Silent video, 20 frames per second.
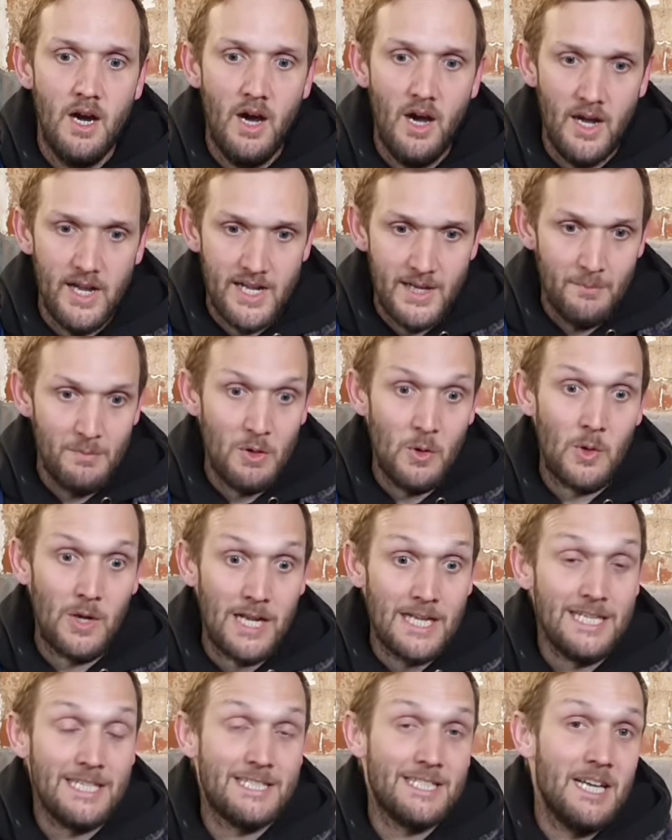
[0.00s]
I am your
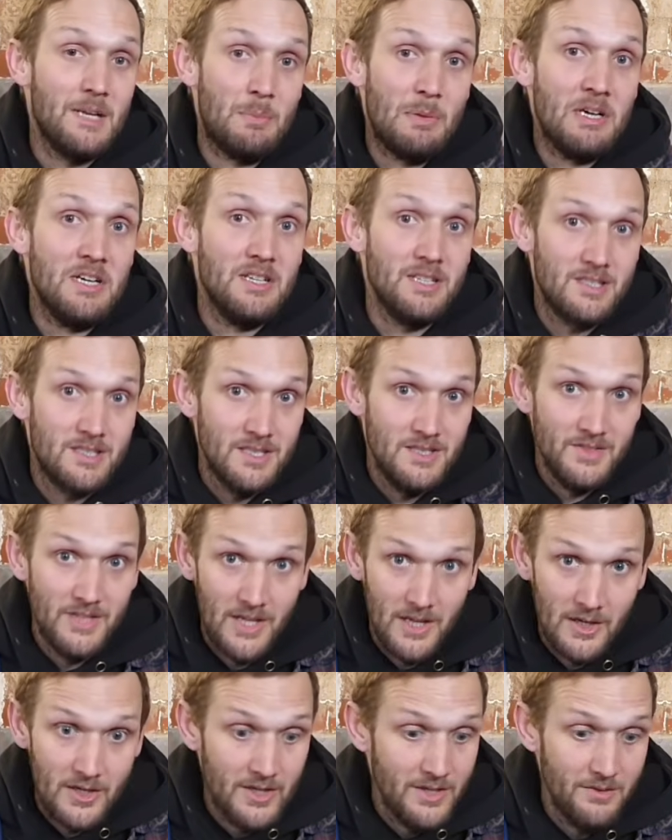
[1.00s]
cliche person
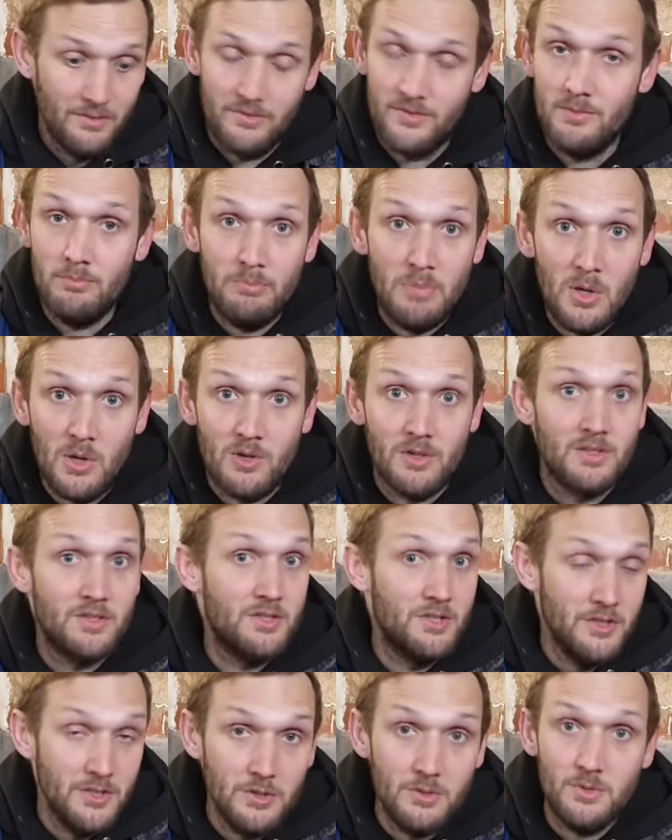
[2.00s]
that learnt from
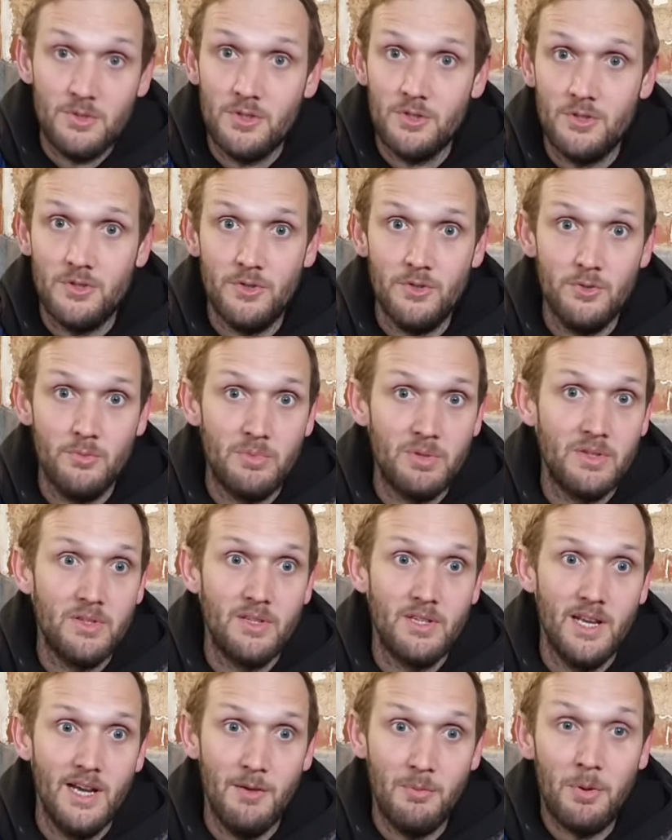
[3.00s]
books, YouTube.
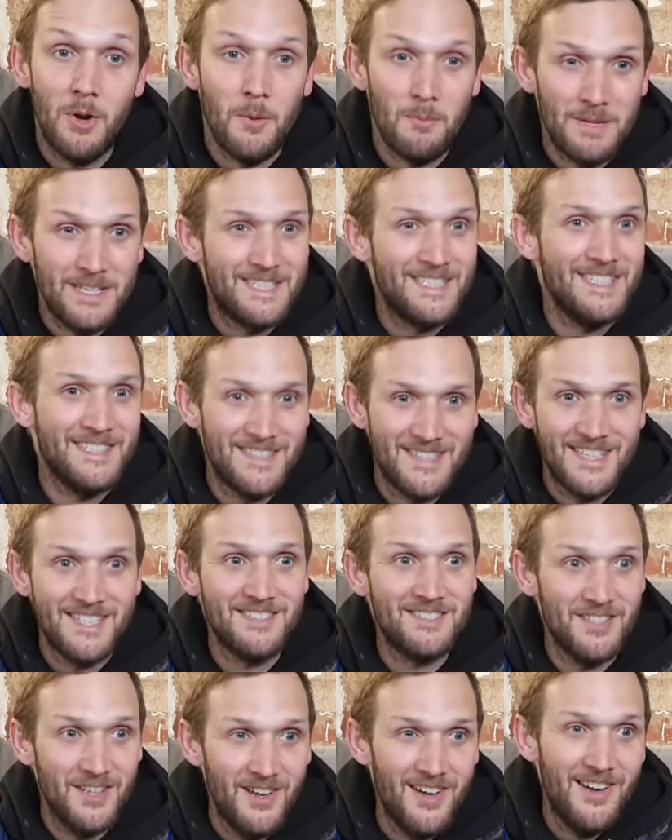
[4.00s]
I probably did
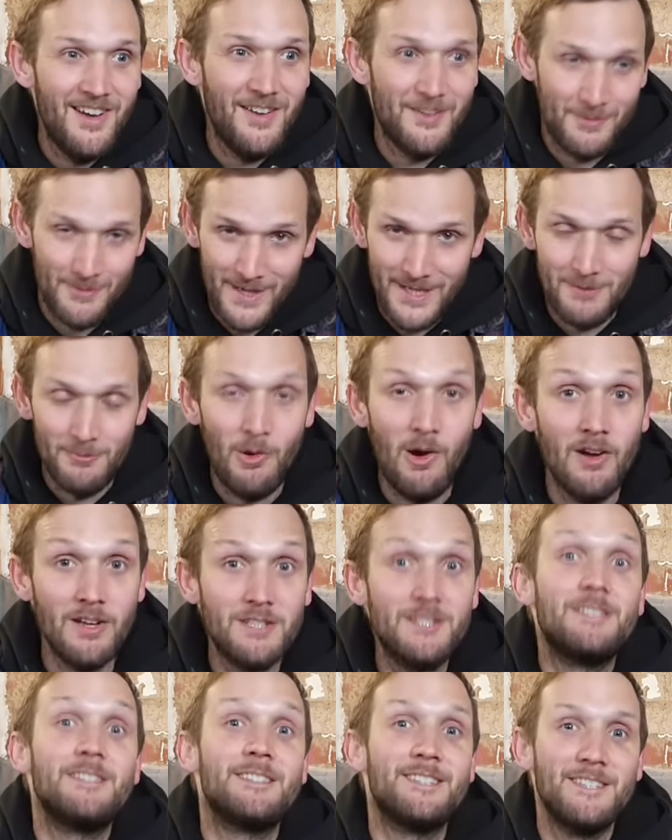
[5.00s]
things the hard way. What I
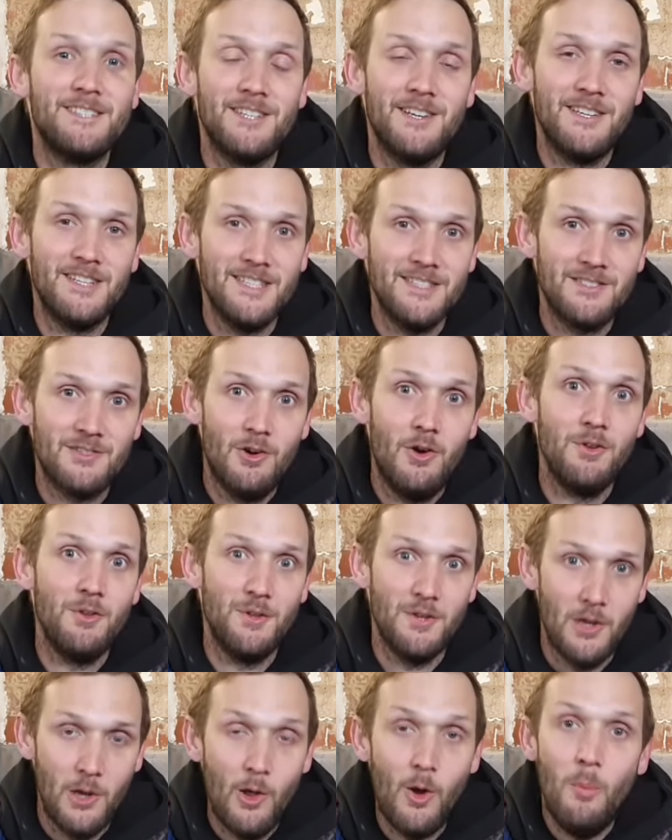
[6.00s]
should have done is gone
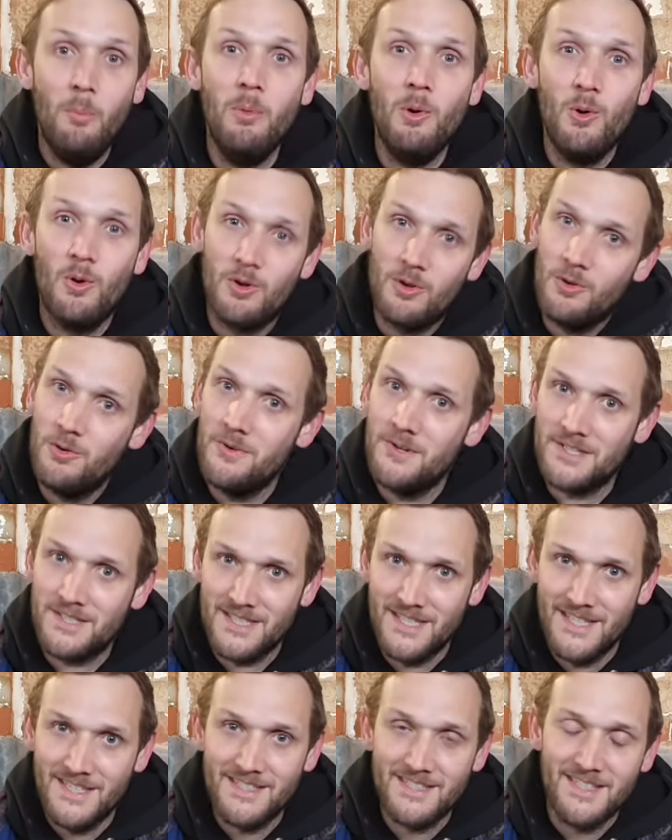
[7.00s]
on a lot more
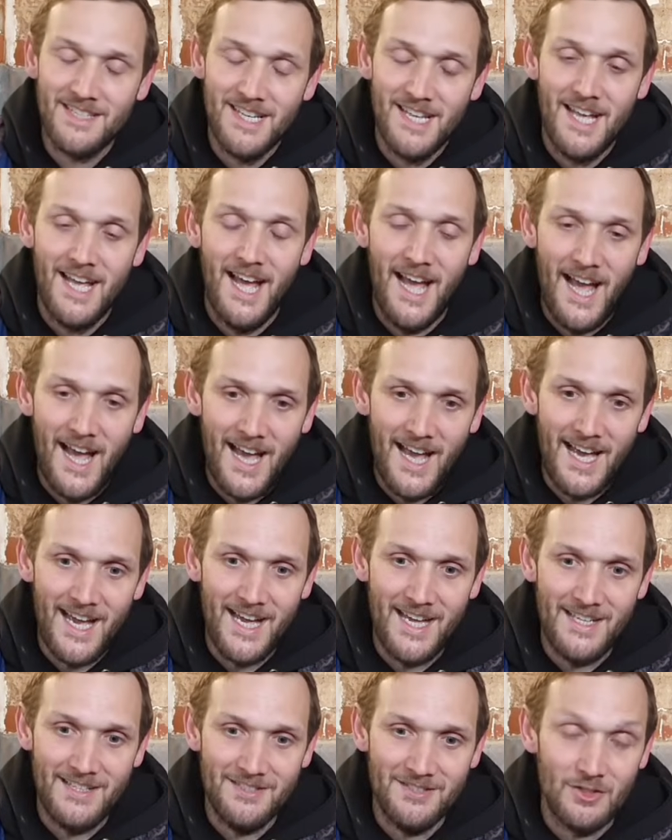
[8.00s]
courses
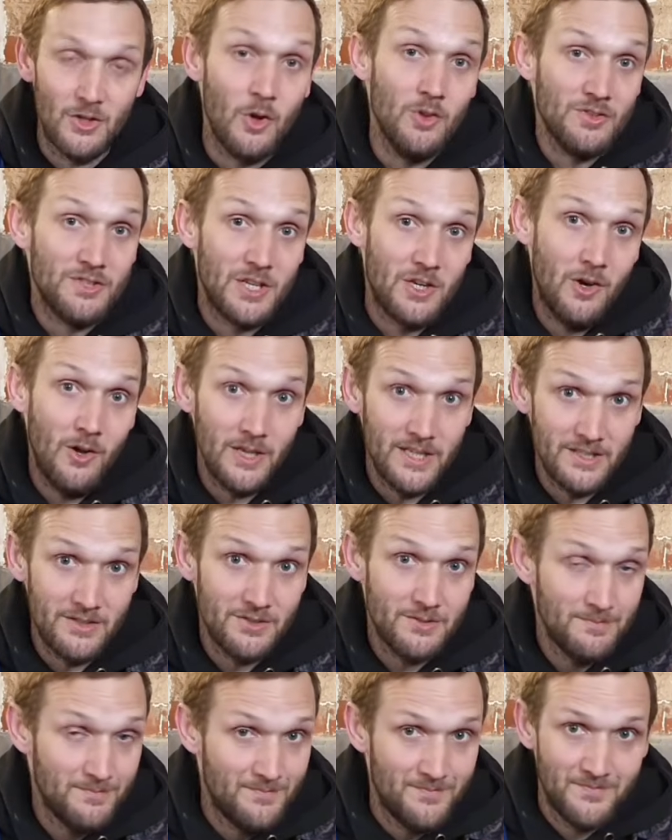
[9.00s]
and gone to
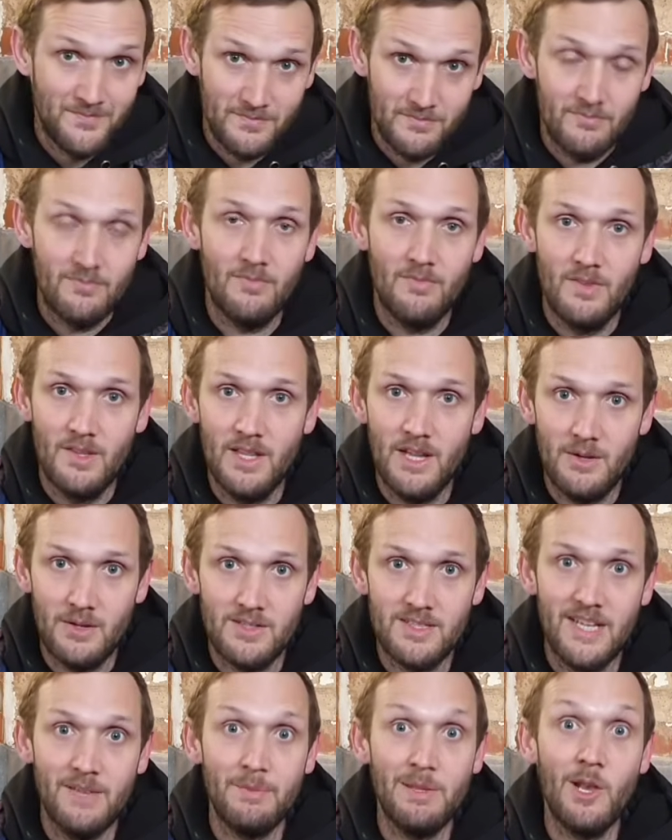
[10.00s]
college. That would
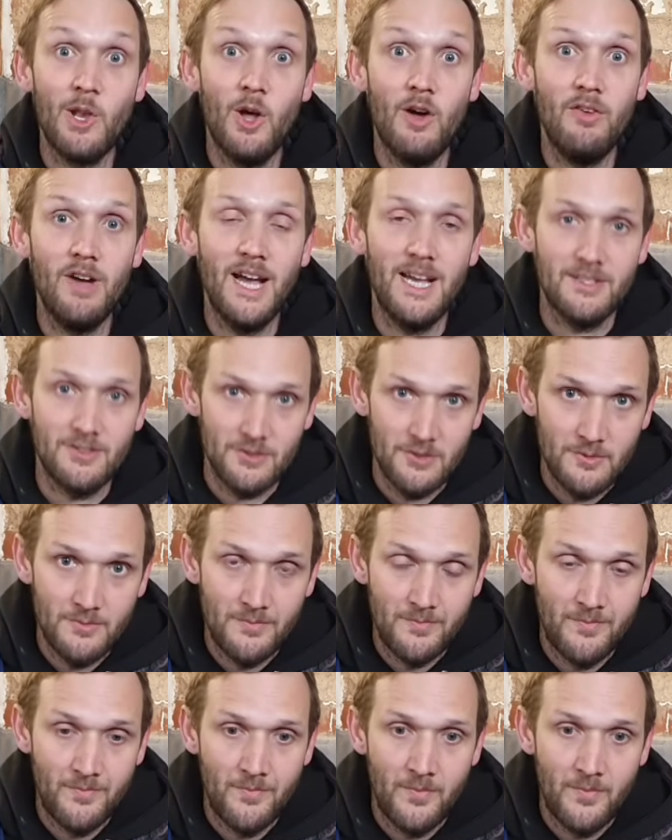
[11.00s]
have saved me a lot of hassle.